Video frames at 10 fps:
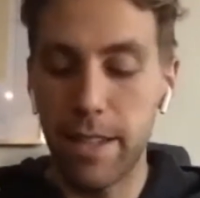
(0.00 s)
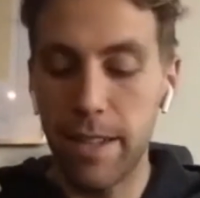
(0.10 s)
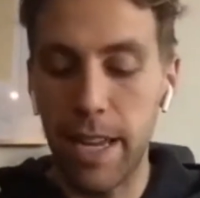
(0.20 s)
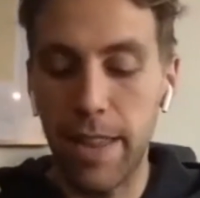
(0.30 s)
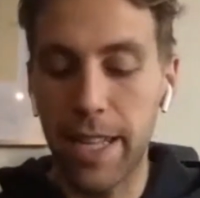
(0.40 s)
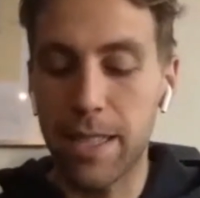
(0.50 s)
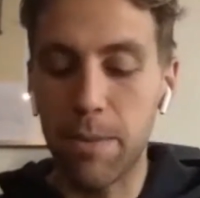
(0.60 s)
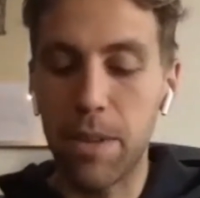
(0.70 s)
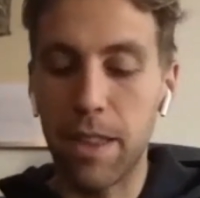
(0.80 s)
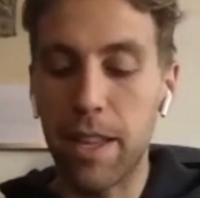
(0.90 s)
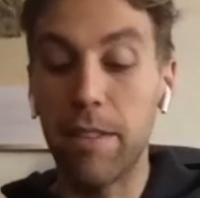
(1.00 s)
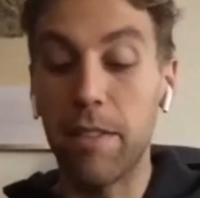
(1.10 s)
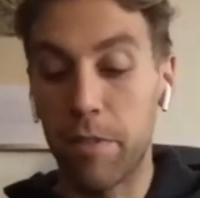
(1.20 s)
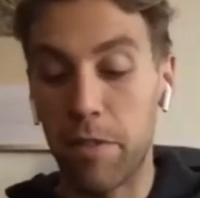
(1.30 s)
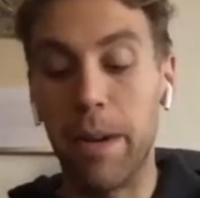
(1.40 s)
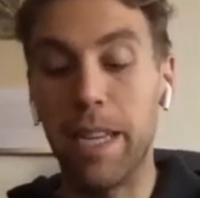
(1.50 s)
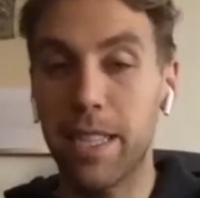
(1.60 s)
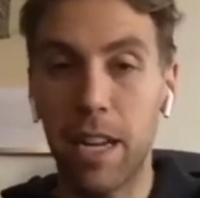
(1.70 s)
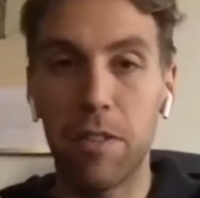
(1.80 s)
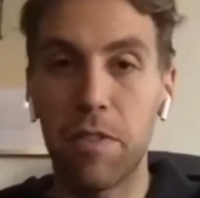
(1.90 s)
And that's something that for
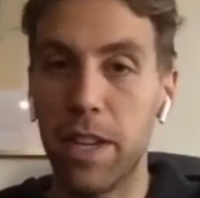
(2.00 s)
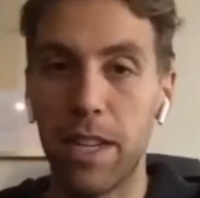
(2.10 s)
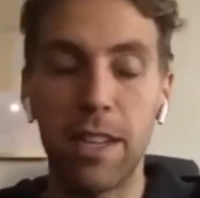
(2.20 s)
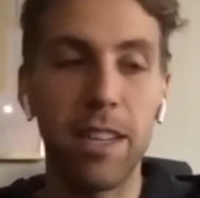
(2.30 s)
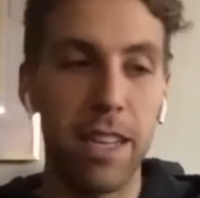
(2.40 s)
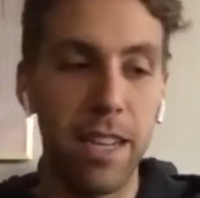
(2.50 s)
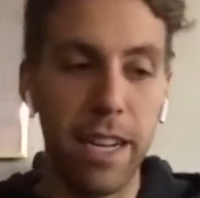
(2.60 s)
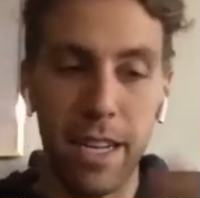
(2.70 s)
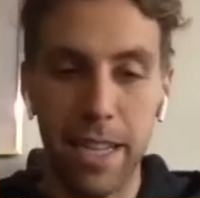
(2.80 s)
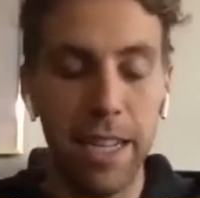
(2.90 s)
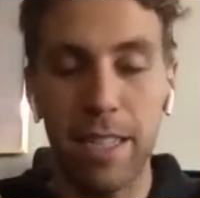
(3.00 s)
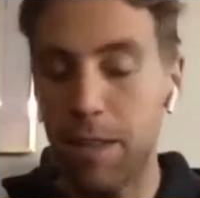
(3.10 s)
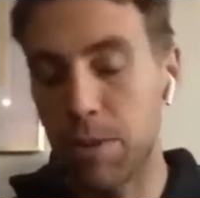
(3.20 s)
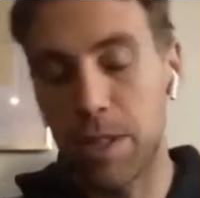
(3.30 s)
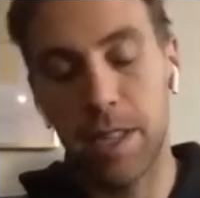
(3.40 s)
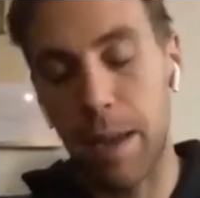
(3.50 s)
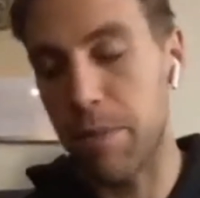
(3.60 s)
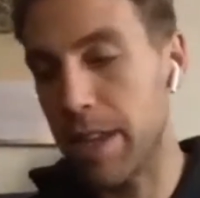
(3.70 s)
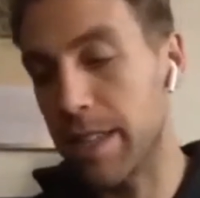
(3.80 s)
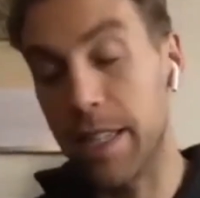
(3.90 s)
myself, because I dealt with the same
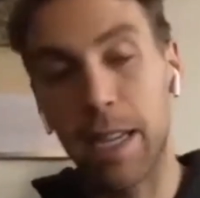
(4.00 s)
things.